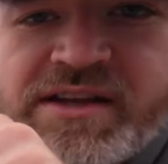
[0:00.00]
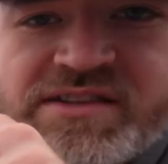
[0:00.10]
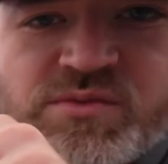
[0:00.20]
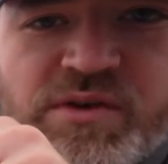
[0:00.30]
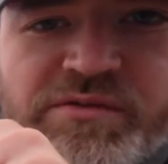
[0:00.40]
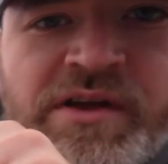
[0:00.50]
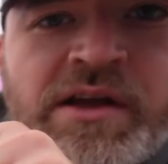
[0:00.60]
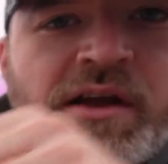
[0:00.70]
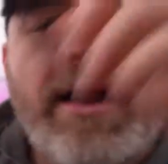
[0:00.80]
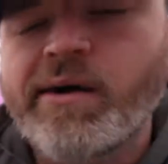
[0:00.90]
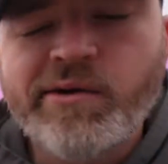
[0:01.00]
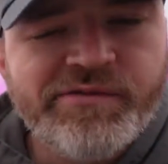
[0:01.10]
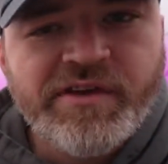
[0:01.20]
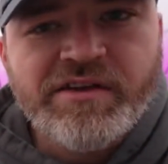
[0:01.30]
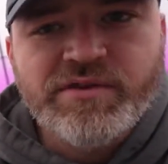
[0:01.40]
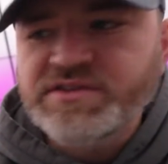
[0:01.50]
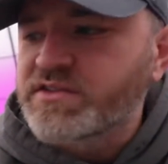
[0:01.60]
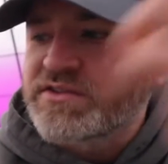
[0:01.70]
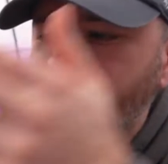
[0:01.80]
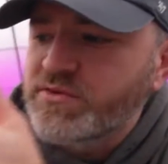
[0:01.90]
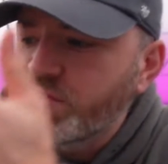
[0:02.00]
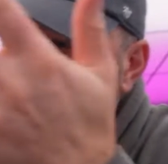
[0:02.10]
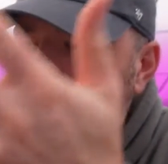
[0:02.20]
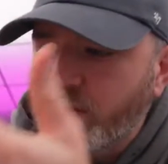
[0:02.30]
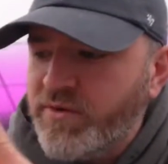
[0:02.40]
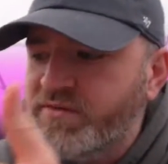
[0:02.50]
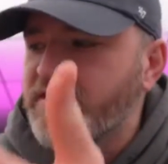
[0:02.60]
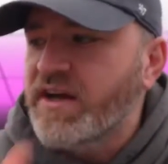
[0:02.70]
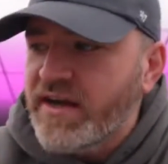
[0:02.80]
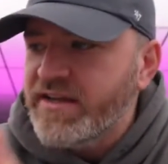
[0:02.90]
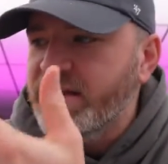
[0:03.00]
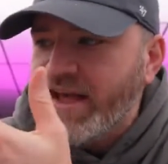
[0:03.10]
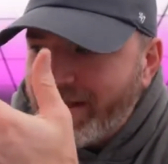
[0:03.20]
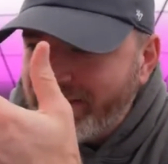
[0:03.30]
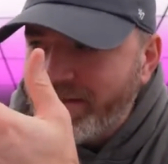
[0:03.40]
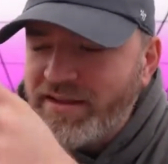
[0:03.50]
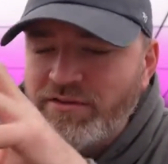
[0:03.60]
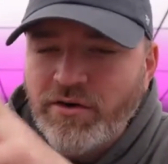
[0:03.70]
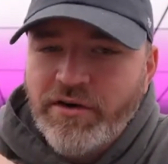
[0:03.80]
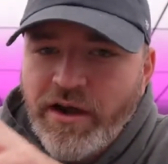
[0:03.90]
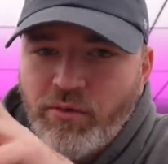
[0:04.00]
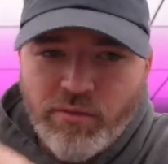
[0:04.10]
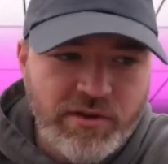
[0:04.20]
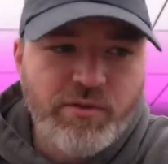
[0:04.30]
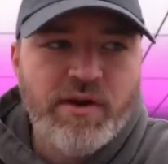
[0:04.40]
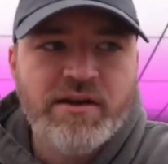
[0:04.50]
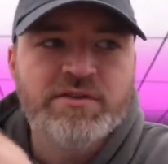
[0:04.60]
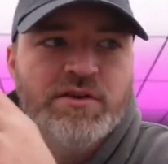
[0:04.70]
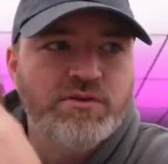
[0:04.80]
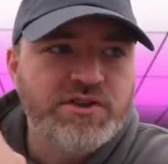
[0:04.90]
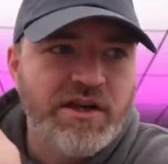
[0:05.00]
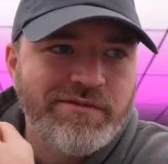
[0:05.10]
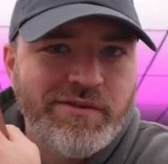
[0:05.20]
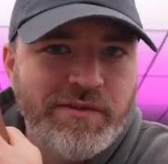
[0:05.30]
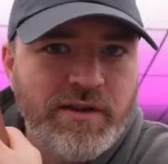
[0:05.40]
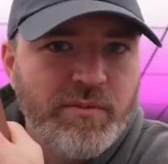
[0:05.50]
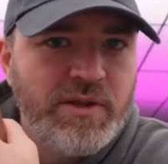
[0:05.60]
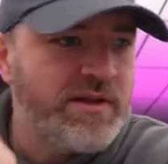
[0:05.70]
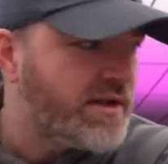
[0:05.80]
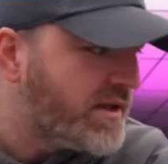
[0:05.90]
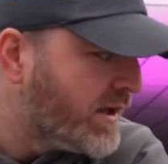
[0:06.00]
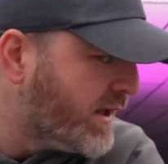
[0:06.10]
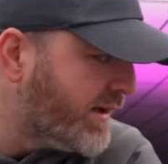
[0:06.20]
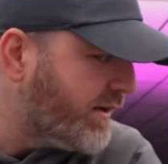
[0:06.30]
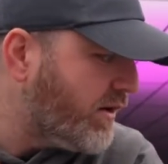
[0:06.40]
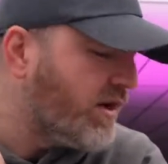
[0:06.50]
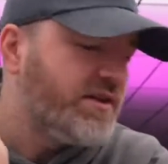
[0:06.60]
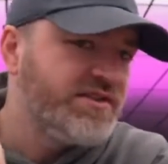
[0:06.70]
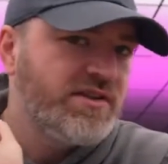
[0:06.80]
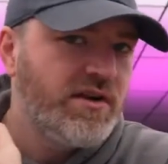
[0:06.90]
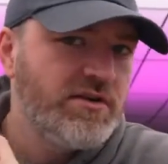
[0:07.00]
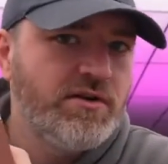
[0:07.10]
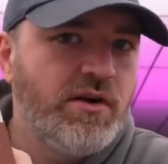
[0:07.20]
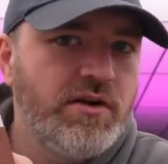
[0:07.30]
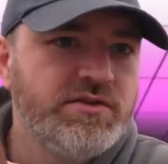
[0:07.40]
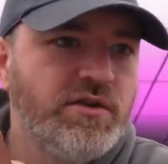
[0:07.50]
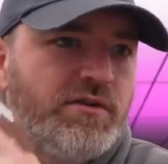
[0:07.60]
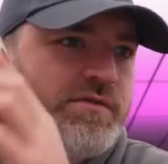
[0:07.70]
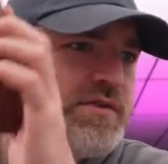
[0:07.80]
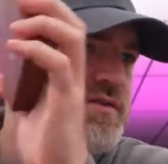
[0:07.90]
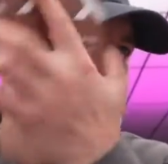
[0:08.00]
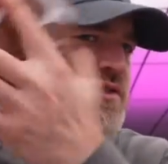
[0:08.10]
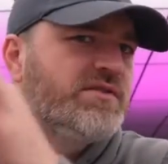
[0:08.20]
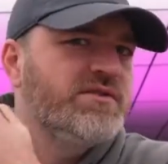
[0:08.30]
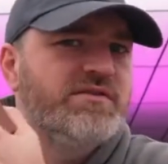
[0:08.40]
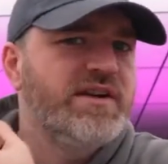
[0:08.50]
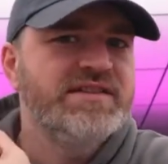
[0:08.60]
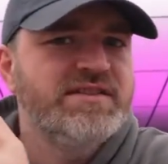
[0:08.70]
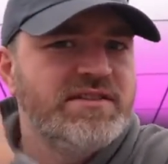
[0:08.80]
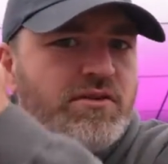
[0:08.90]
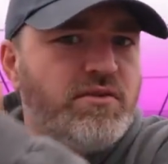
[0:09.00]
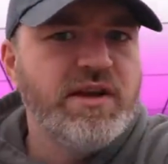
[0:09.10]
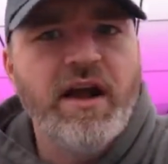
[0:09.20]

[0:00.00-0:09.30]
like. It's one of our favorites in the studio here that we've done yet. It turned out really well, so check for availability on this color also for certain devices, including